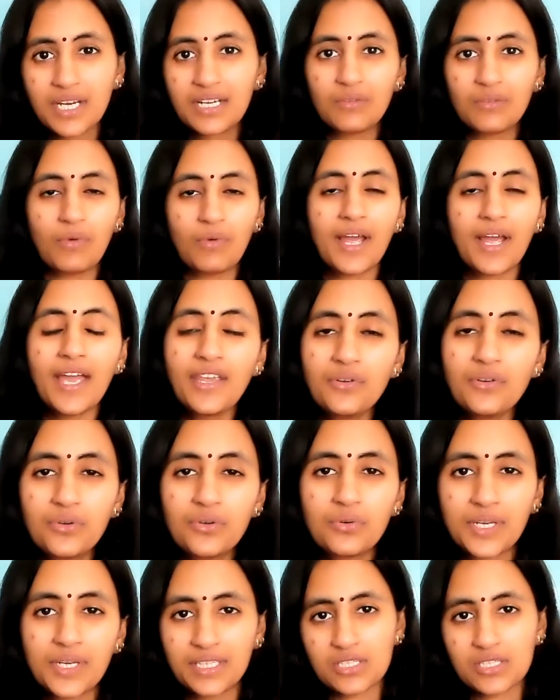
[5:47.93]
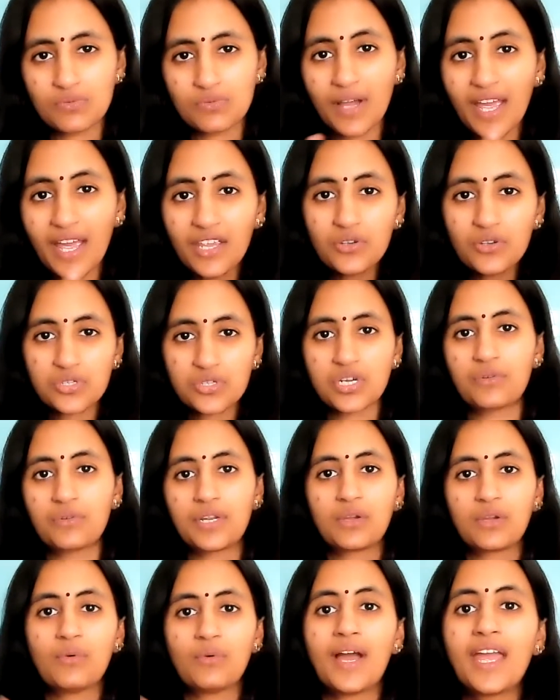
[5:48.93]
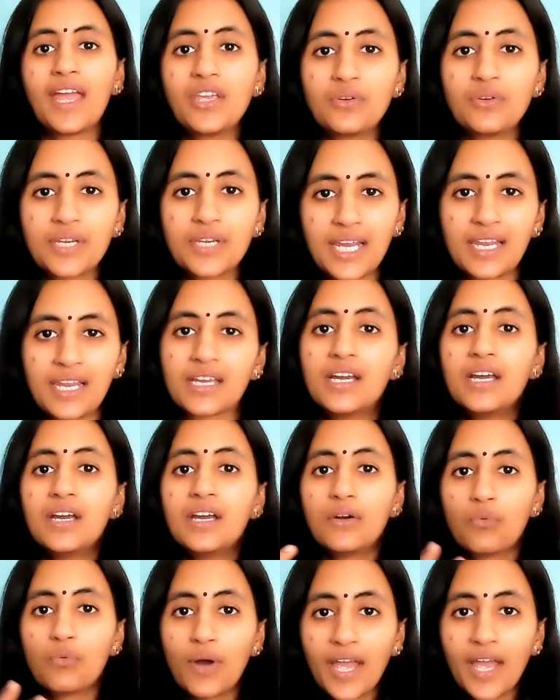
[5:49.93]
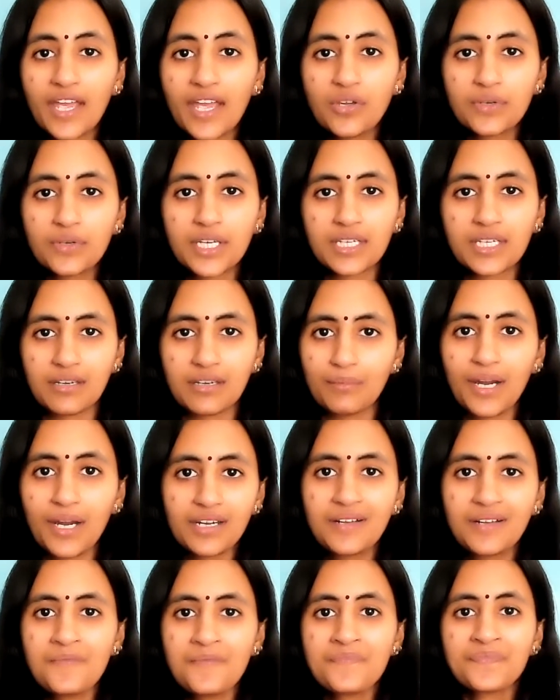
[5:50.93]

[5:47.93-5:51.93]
why are you doing this, why are you shouting, why are you yelling, why are you kicking? But